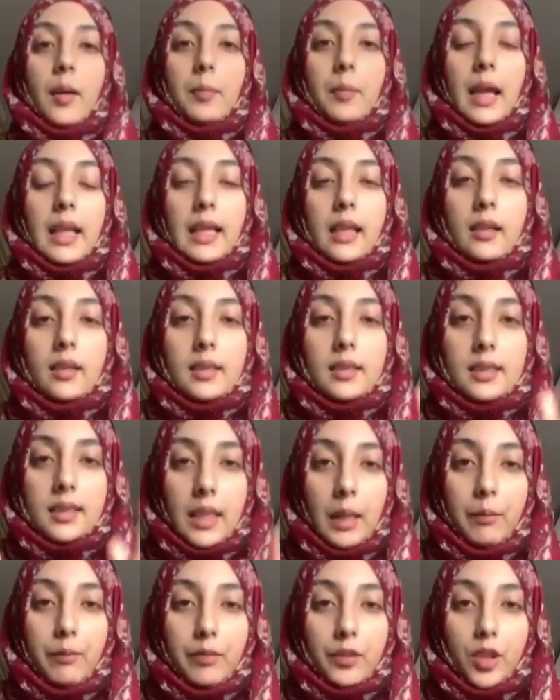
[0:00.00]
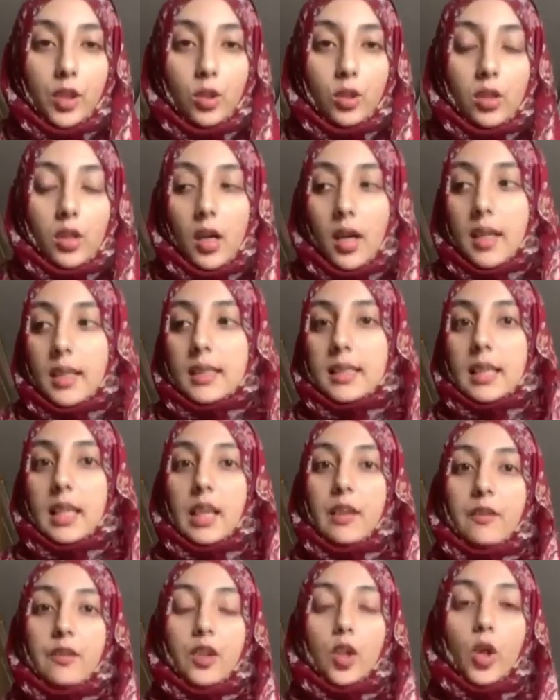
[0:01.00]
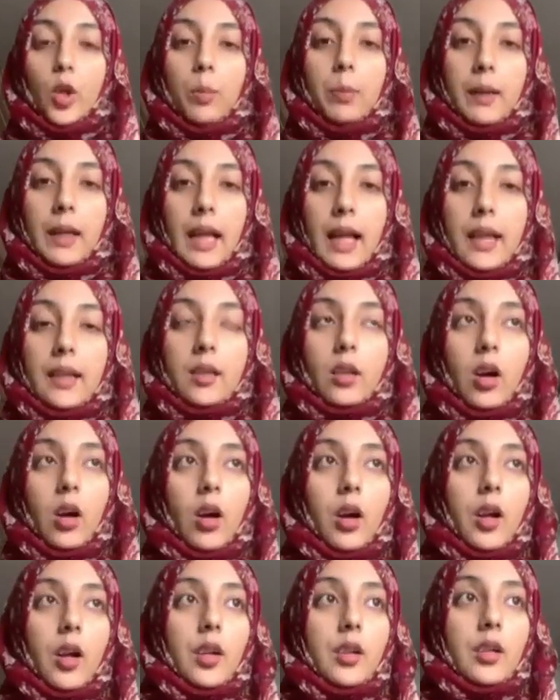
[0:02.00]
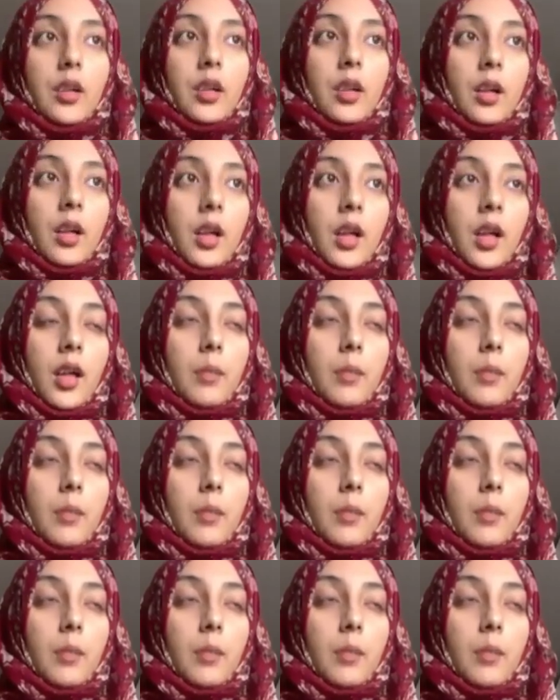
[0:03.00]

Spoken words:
a little tip for you guys. If you plan on